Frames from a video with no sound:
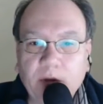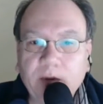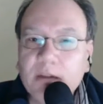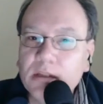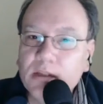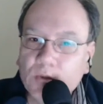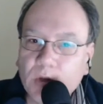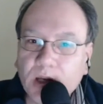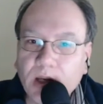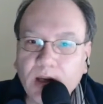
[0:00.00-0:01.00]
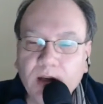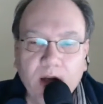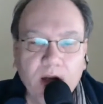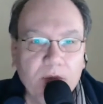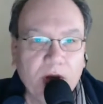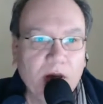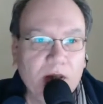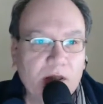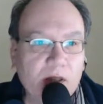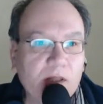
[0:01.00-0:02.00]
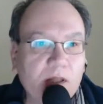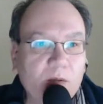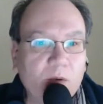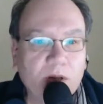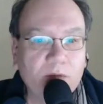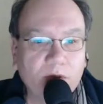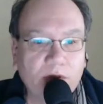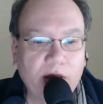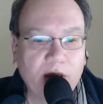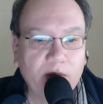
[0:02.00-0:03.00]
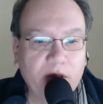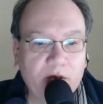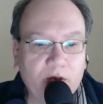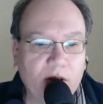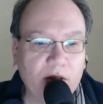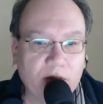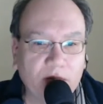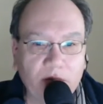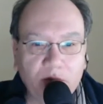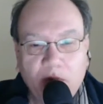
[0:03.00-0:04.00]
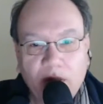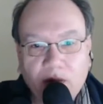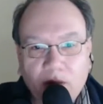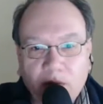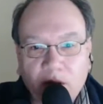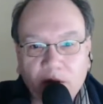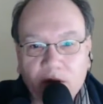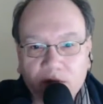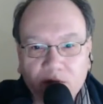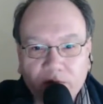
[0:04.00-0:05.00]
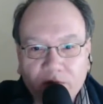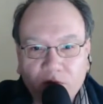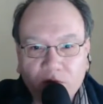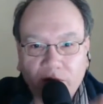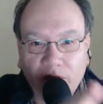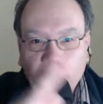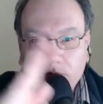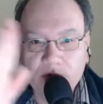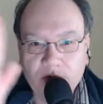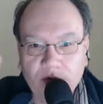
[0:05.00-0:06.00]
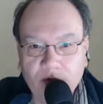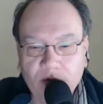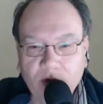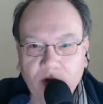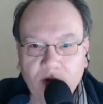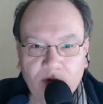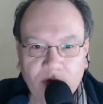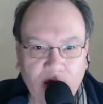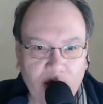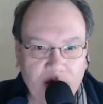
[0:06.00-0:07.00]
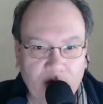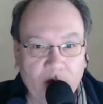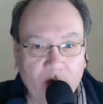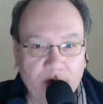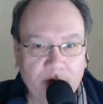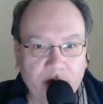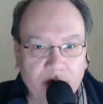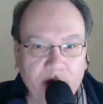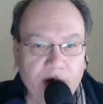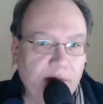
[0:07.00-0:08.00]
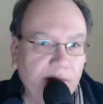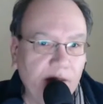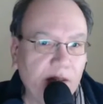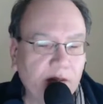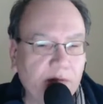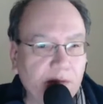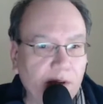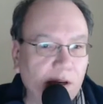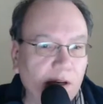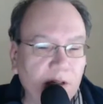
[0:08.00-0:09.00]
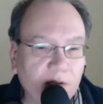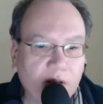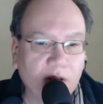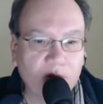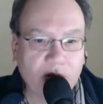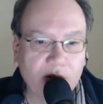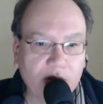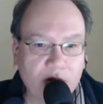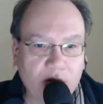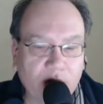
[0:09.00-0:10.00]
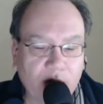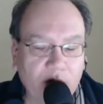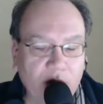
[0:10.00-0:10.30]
This is tricky because let's say you're working full-time and you're trying to make that migration from full-time to full-time in your own thing. This is a very tricky transition time.